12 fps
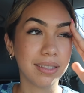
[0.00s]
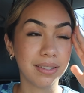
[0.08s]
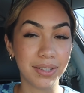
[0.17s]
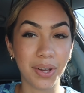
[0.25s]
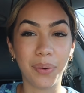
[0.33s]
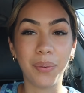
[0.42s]

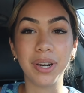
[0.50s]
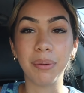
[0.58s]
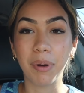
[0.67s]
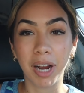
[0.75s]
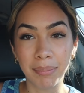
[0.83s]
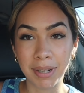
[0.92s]
So, an
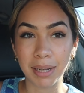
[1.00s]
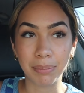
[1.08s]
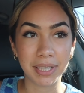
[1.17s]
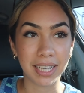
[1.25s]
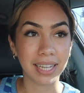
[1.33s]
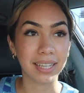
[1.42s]
apartment
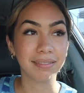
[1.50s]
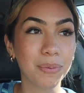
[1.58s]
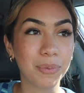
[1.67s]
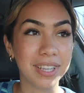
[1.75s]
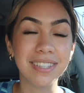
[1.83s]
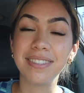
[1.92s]
update.
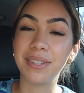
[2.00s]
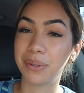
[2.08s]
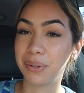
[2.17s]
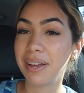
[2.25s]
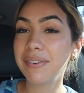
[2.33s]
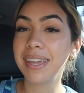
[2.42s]
We still
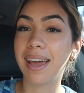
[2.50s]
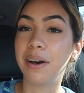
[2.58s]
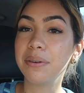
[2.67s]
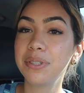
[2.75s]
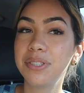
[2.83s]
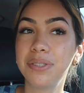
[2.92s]
don't have a
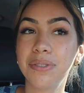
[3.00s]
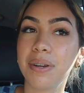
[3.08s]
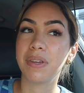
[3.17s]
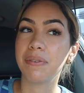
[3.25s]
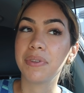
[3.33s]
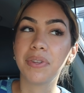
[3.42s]
couch.
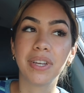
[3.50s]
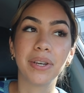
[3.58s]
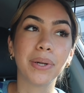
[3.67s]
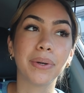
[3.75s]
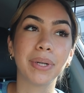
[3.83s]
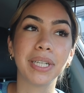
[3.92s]
If you
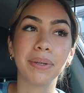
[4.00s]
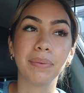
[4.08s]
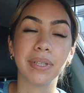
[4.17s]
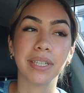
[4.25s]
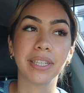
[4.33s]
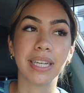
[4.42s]
didn't already,
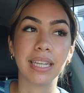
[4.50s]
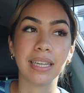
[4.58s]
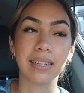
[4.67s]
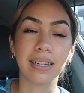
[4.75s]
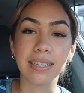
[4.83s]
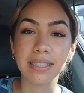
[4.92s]
we are
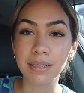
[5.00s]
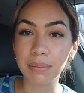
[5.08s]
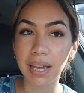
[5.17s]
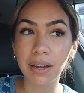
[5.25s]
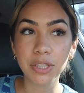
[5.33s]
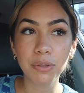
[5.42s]
getting a
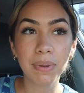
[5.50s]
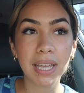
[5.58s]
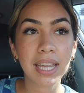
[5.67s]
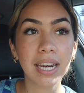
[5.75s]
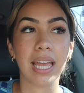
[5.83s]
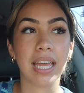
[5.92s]
custom couch
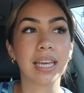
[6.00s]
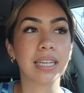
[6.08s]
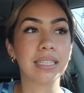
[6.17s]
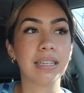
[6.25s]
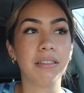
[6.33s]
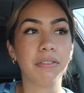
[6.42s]
made,
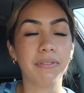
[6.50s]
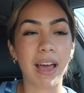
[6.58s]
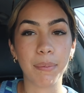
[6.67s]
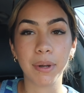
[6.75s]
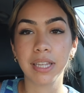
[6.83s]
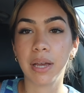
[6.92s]
and the
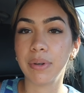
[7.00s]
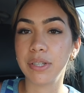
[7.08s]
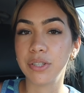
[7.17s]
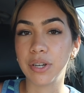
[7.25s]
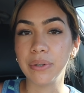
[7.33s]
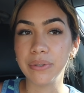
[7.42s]
fabric that
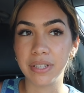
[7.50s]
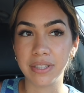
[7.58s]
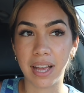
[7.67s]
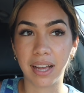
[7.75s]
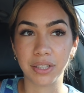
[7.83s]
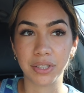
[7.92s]
we chose
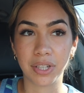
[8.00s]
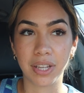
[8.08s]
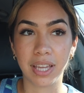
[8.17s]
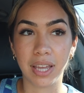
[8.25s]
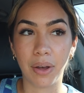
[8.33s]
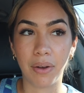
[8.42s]
is
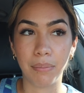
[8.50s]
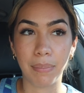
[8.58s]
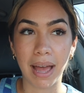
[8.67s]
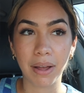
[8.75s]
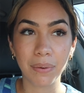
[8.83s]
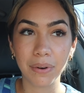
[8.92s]
actually on
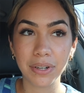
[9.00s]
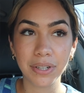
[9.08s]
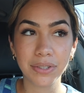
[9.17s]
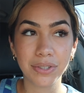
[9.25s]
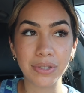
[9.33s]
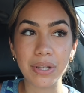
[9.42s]
back
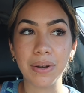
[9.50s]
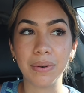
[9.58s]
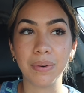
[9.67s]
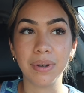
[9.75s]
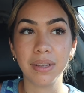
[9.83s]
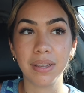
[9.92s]
order.
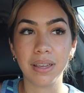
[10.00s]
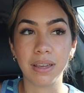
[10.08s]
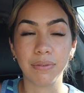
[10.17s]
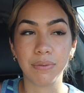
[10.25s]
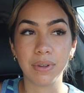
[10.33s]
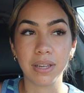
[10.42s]
So
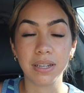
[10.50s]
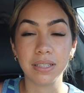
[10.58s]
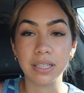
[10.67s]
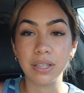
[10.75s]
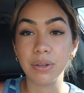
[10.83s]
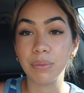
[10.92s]
if we
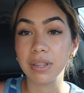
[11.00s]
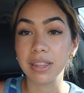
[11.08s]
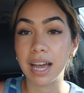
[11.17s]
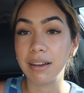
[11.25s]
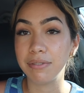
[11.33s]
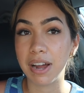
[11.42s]
continue with
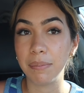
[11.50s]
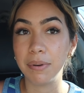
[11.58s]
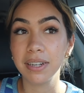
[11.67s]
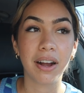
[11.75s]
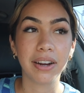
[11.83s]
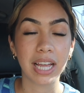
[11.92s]
that
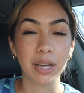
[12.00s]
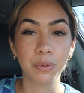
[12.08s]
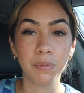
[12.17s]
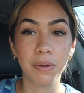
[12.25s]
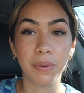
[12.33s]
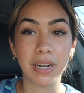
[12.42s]
fabric, our couch
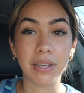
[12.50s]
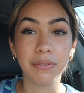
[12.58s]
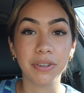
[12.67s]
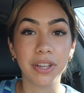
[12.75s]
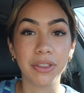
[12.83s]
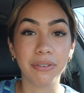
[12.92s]
won't be ready
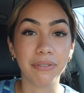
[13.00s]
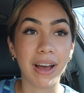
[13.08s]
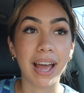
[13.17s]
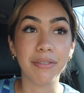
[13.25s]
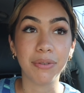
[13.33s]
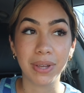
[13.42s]
for another
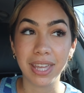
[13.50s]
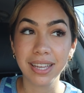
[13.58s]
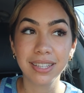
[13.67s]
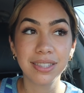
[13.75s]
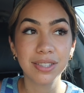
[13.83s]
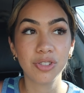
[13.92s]
5
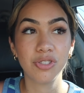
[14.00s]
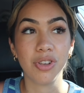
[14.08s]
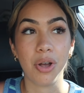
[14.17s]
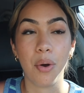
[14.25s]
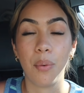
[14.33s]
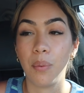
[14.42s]
weeks.
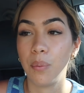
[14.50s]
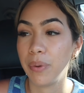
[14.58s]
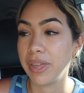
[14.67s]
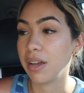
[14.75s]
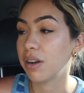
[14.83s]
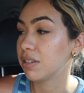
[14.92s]
So
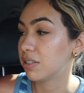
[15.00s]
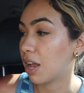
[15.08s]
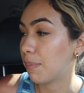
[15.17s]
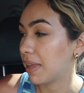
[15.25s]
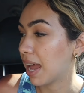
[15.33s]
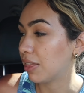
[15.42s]
we are
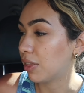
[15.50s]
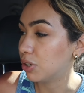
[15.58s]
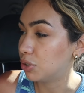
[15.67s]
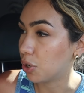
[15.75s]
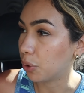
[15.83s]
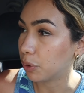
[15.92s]
stopping at the
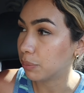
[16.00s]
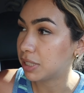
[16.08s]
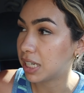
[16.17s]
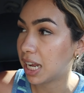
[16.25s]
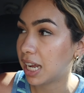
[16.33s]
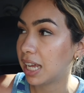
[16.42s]
showroom
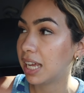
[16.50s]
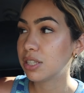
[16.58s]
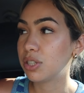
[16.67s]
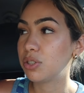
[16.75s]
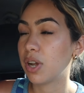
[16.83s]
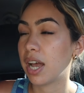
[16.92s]
today
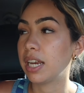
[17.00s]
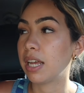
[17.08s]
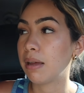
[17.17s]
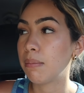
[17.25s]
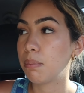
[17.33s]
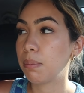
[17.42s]
to try
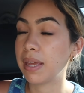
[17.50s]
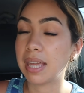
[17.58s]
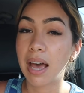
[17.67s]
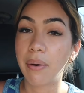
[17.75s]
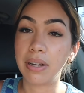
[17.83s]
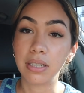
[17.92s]
to
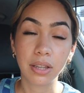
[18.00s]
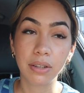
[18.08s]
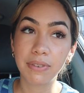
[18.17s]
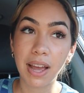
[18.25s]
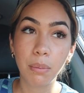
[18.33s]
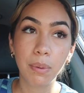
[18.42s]
pick out
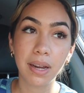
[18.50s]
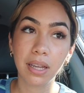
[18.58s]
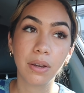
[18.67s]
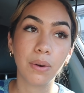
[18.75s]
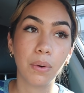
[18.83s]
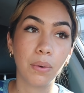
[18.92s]
another
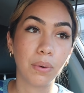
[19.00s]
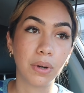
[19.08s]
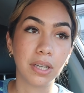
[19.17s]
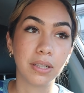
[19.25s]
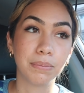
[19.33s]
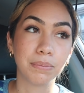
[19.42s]
fabric,
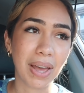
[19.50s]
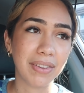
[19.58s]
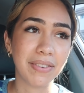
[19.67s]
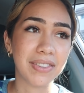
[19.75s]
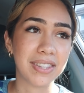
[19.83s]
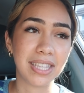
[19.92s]
or we
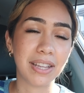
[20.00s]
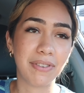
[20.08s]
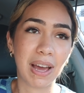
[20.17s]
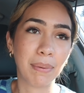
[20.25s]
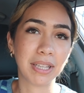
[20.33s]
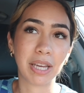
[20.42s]
haven't even seen the
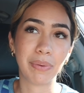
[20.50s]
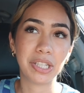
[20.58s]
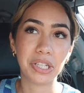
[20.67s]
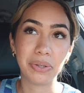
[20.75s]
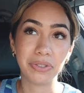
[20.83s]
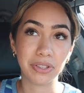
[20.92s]
fabric that
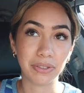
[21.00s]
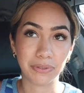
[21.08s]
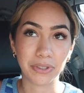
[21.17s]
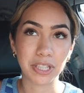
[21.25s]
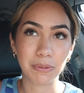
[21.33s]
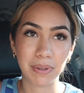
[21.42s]
we chose in the
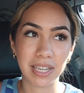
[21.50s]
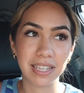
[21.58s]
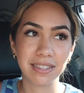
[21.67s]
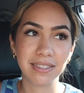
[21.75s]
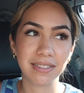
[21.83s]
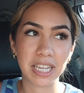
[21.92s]
first
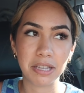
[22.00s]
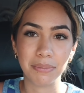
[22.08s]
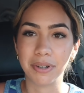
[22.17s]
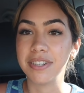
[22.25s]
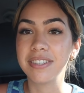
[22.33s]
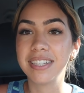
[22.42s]
place
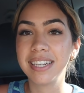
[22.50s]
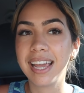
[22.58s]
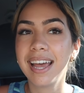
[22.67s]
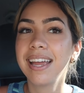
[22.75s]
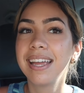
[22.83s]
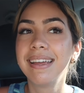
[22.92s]
in person
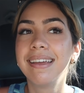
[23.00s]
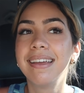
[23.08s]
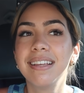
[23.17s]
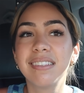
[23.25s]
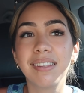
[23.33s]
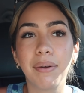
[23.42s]
yet.
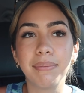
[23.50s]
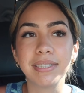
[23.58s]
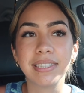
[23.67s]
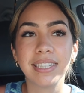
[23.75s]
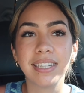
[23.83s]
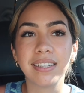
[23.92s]
So I'm
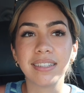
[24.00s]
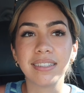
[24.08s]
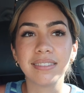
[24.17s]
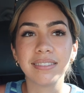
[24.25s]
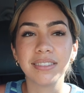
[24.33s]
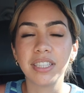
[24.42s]
just
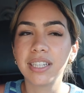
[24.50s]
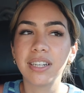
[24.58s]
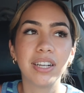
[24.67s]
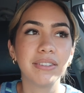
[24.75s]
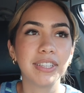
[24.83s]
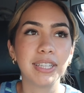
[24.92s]
gonna look at
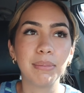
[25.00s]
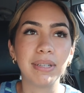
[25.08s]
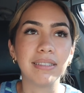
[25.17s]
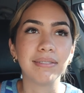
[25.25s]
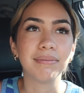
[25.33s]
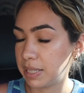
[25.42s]
all of them
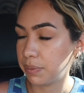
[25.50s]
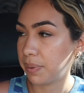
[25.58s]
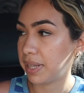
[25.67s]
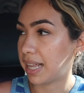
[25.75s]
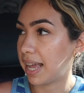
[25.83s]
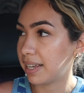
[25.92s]
and see what
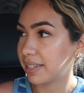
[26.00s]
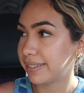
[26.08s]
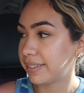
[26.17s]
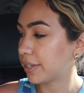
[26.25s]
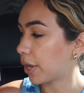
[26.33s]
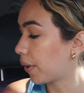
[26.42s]
we like.
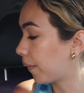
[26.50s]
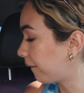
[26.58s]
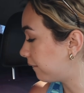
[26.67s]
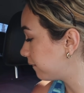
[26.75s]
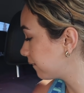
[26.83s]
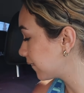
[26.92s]

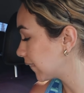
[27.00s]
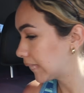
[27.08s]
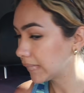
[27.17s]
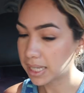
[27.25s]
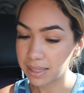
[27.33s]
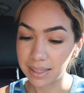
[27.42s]
So
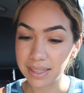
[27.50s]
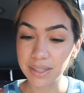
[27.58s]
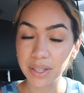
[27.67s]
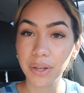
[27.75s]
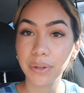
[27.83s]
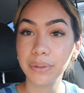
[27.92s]
let's
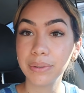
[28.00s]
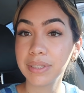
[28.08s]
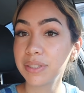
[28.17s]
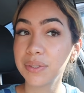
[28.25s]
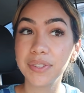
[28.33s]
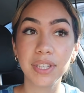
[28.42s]
go
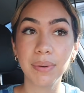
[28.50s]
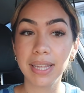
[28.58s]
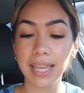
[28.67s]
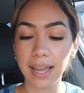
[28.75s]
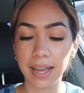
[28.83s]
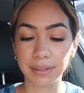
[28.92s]
see what
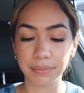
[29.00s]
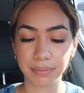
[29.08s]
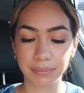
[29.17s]
they got.